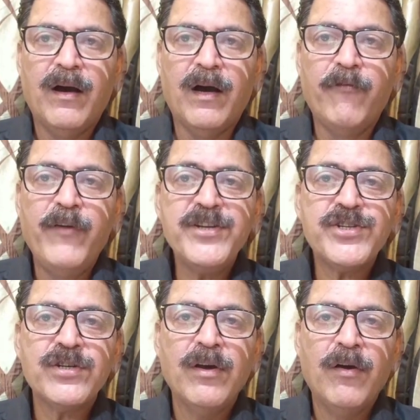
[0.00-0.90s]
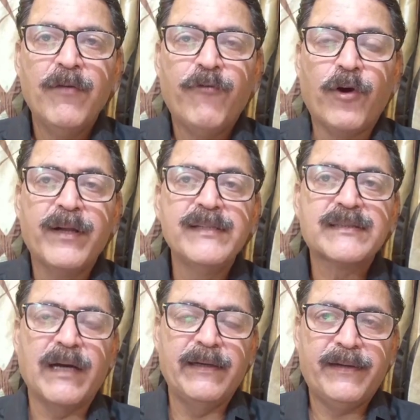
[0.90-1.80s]
a wish for
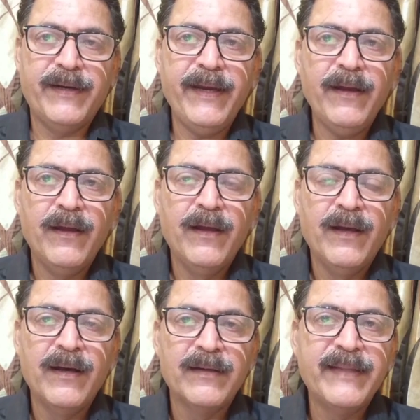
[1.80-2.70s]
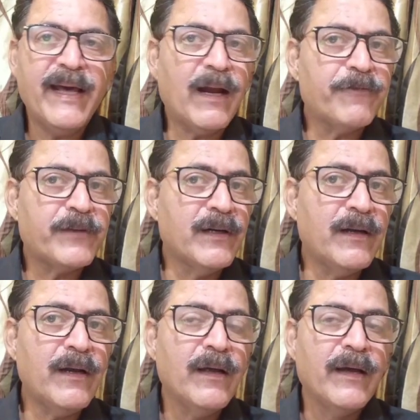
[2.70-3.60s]
his country.
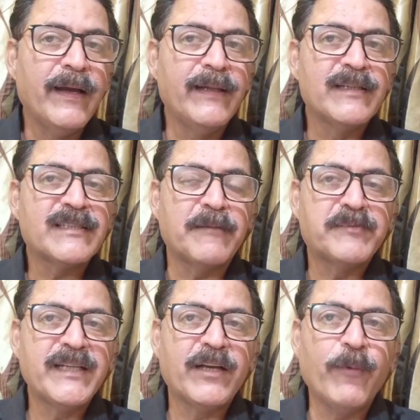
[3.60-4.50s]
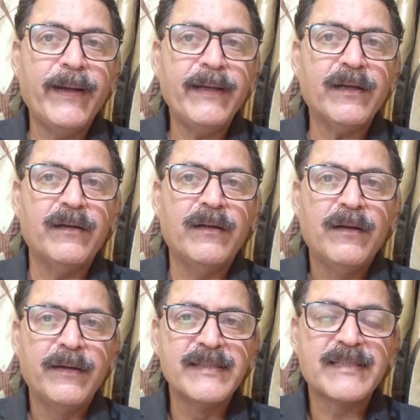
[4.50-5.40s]
Thereafter, in the subsequent
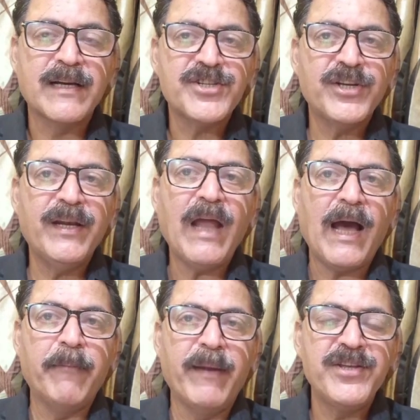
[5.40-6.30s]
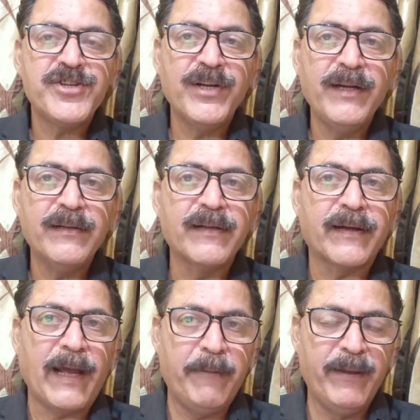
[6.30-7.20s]
discussion, I mentioned the
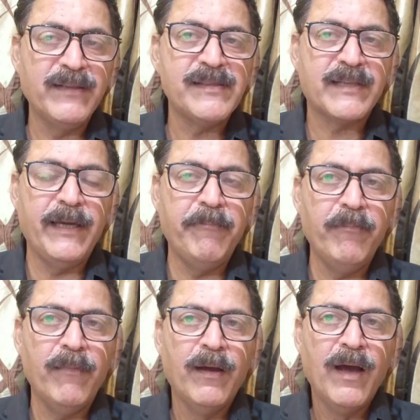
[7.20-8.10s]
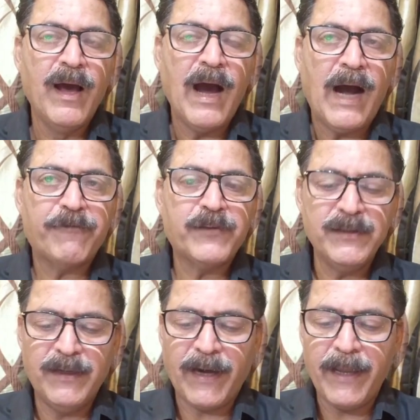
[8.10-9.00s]
rhyming scheme. After
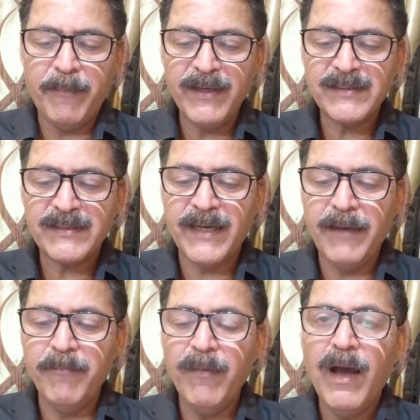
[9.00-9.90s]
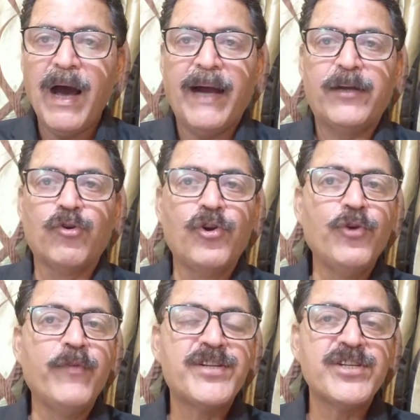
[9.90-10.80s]
the rhyming scheme, I told
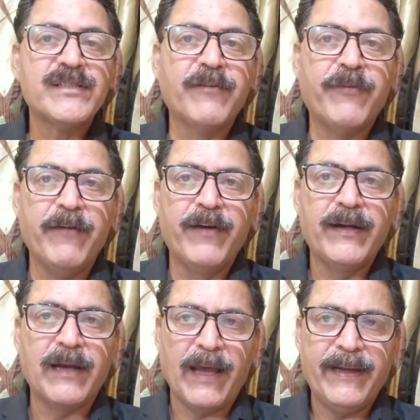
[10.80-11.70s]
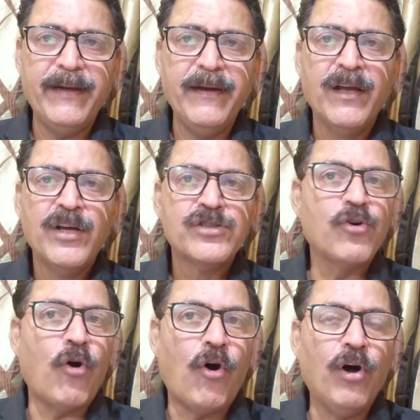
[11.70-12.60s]
you which is the favorite line.
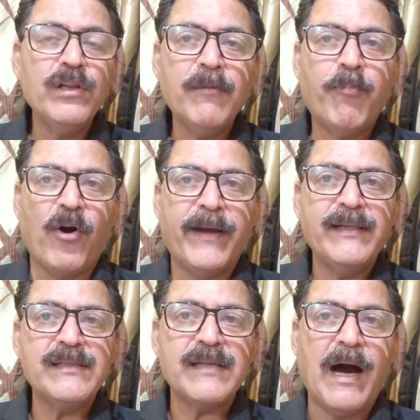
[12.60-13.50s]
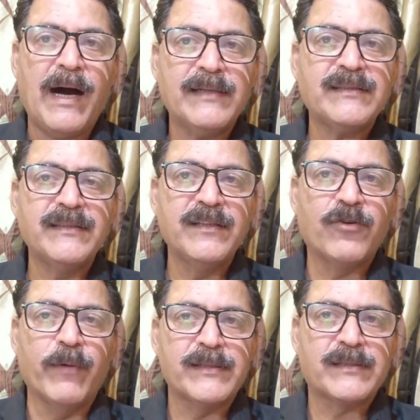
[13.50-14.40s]
So all the points asked in the
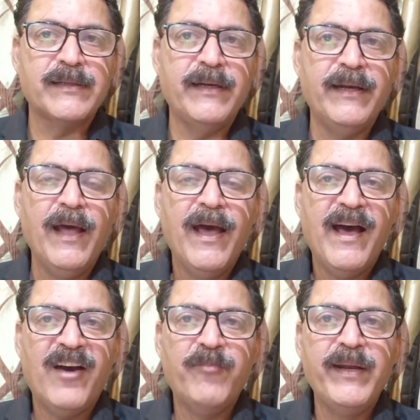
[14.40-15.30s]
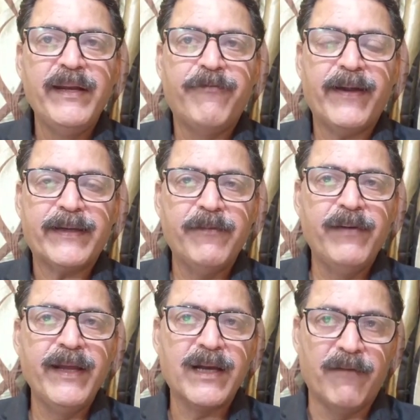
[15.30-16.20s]
question have been
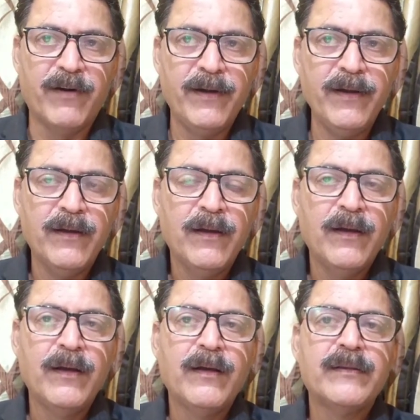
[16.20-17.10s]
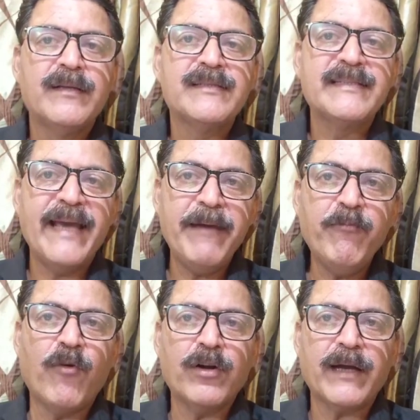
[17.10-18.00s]
effectively covered. The
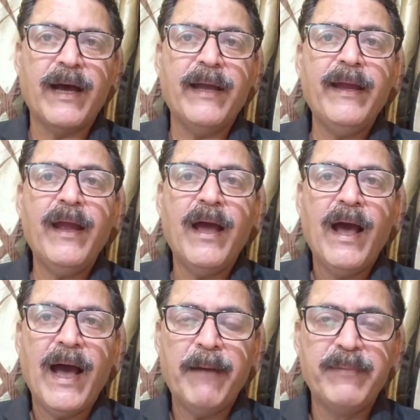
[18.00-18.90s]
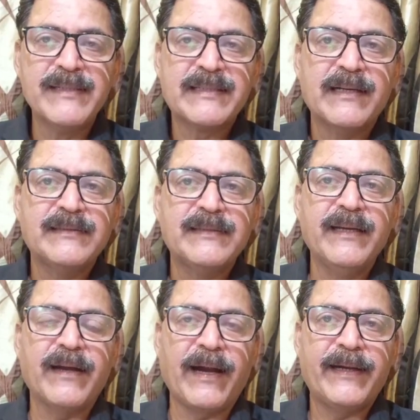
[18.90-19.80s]
same what I am
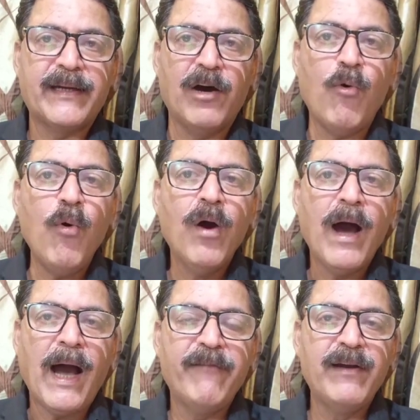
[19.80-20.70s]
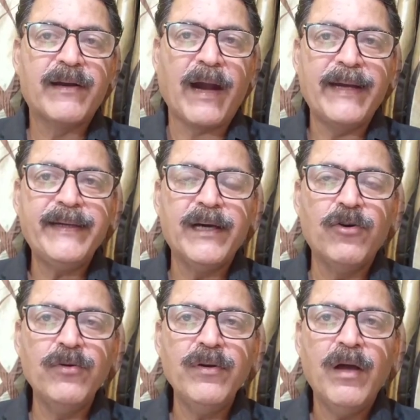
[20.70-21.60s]
discussing right now, I will write
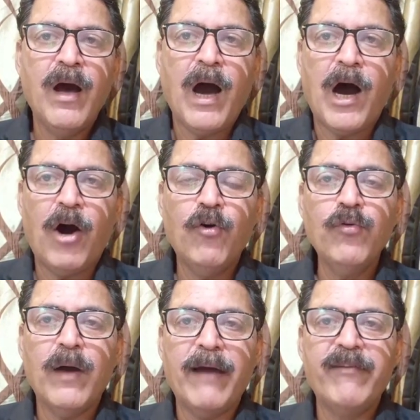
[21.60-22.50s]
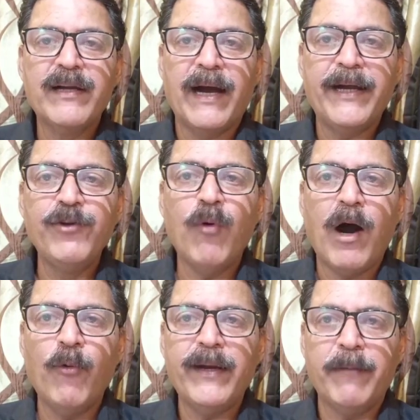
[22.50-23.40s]
down how, I will guide you
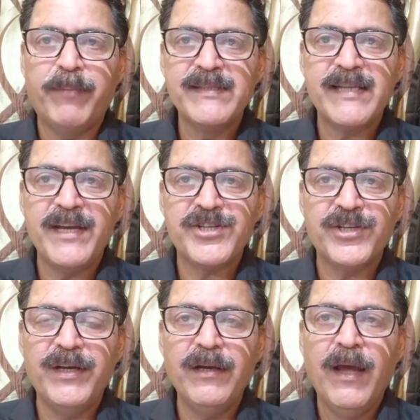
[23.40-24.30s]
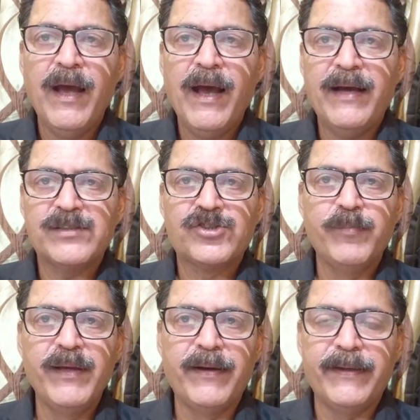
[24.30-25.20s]
how an appreciation has to
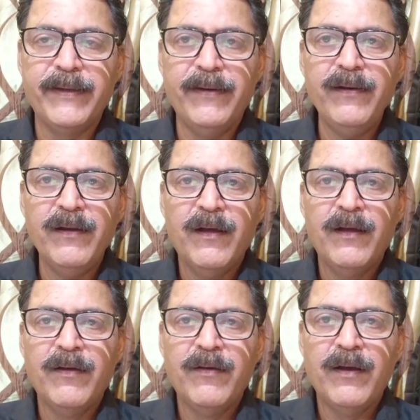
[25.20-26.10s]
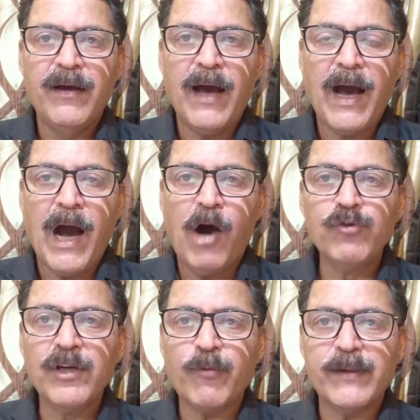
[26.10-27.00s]
be written how
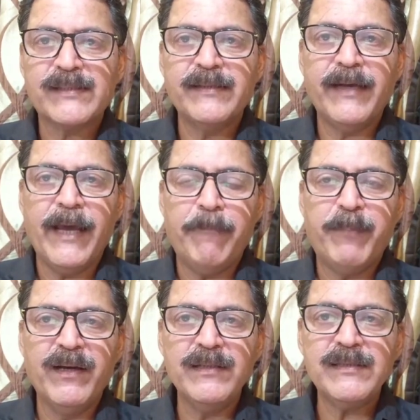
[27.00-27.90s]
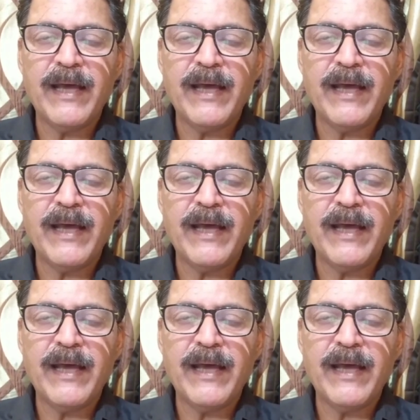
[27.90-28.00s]
the question appears